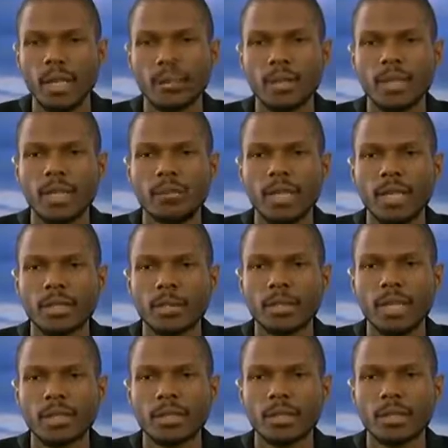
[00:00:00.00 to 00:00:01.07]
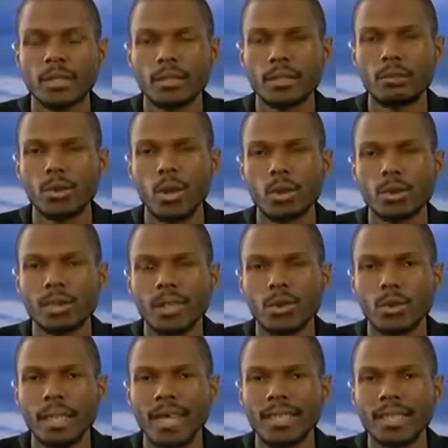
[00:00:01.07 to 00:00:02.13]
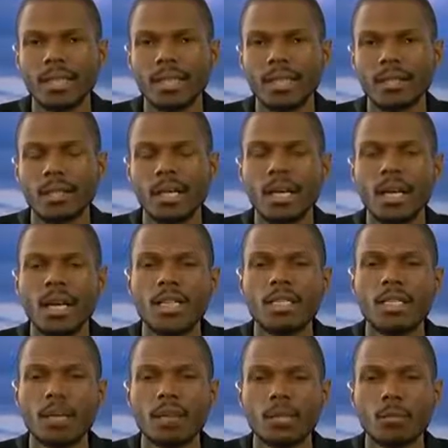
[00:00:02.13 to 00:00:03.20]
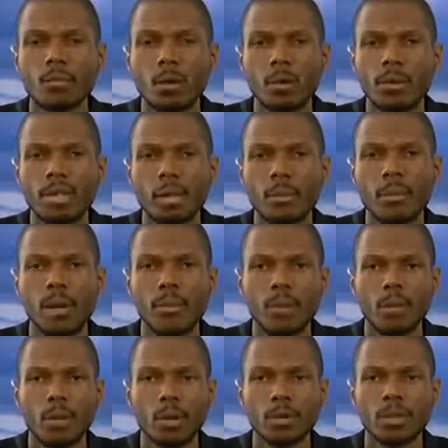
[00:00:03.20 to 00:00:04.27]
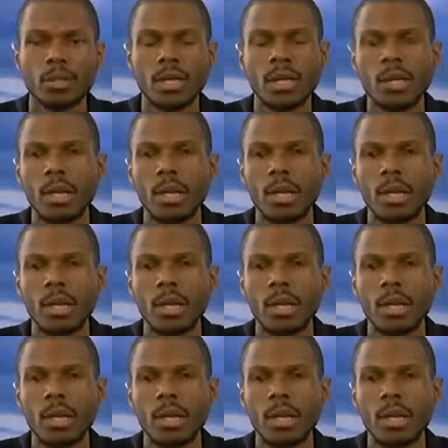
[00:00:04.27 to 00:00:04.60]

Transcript: I believe that the presidency post in the United States is nothing more than a puppet post.